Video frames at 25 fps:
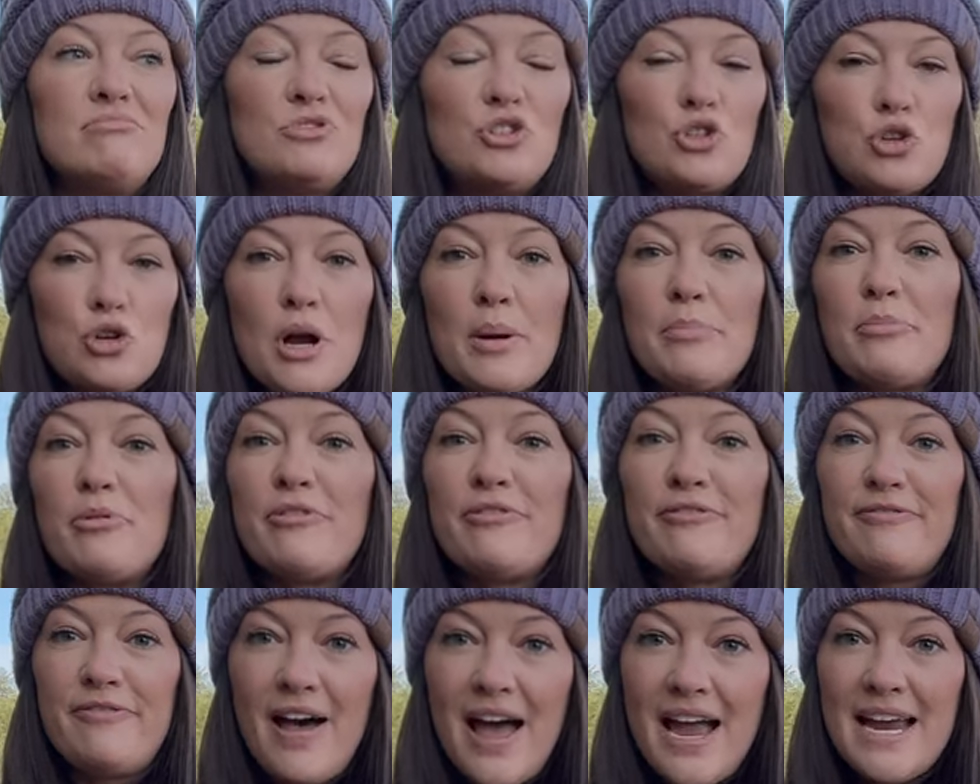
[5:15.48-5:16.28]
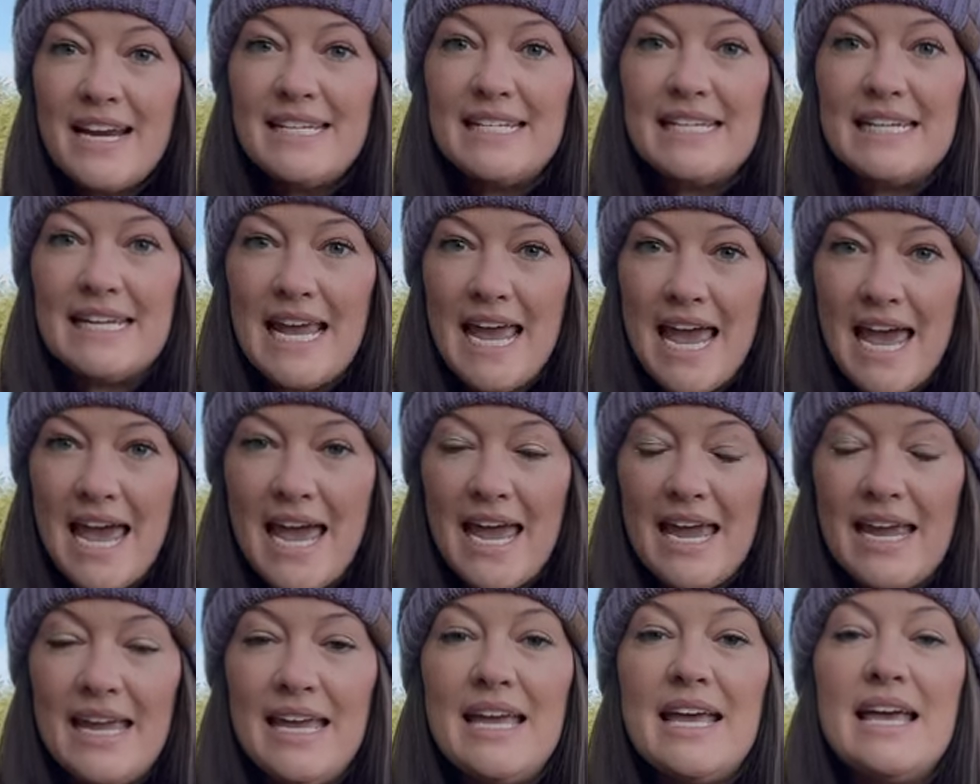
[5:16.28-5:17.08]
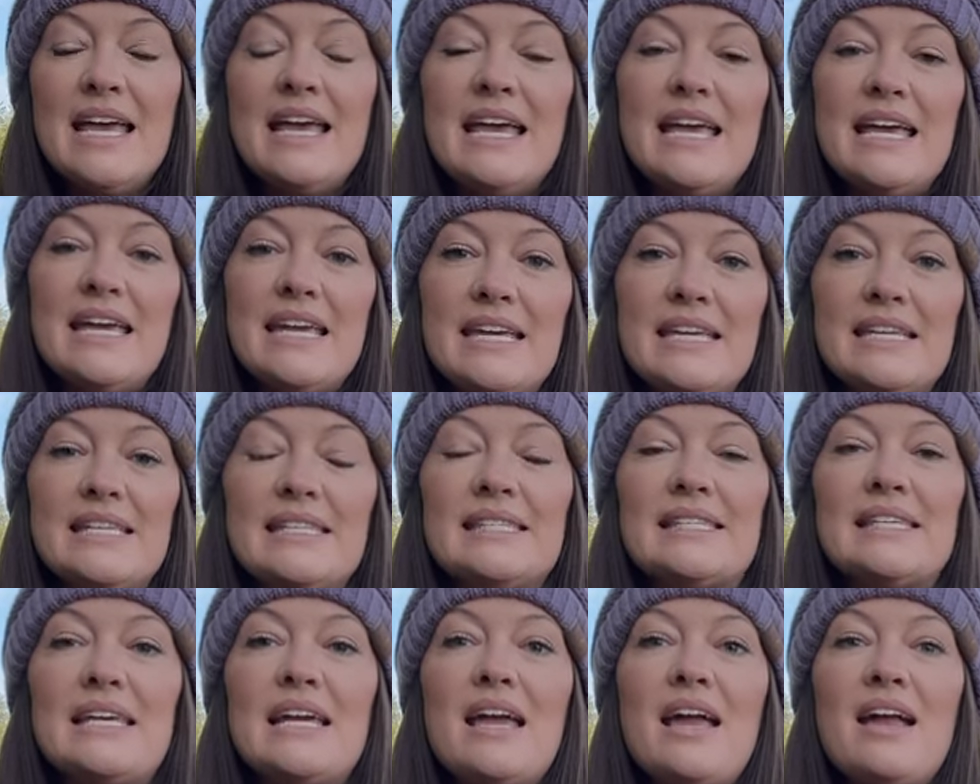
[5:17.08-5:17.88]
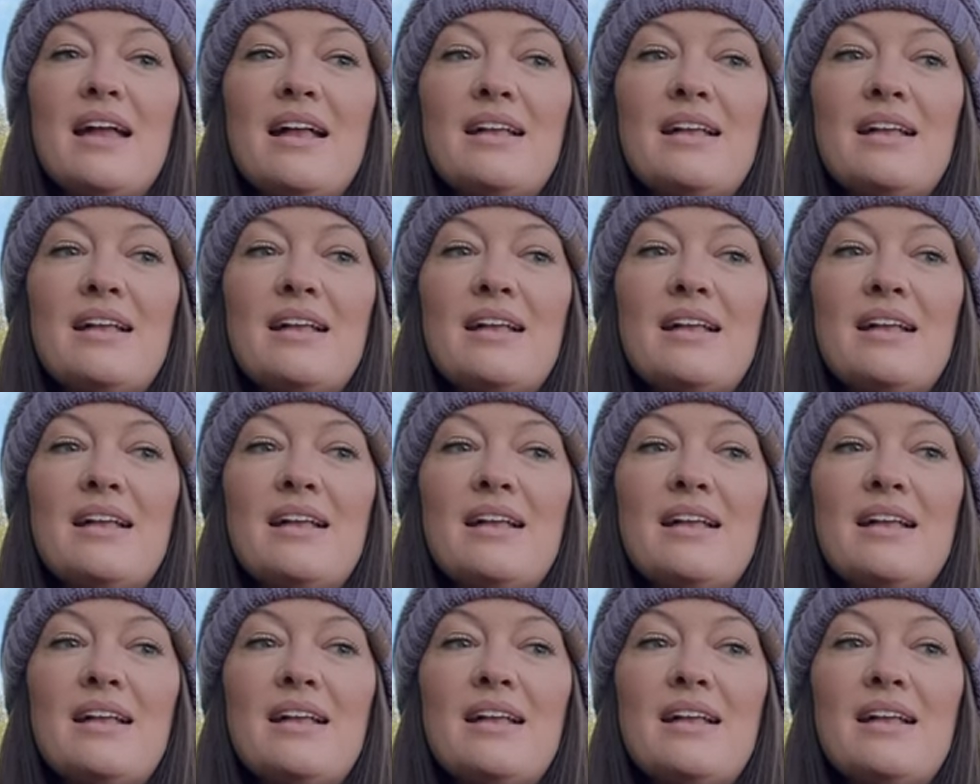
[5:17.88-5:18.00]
trouble finding hay, is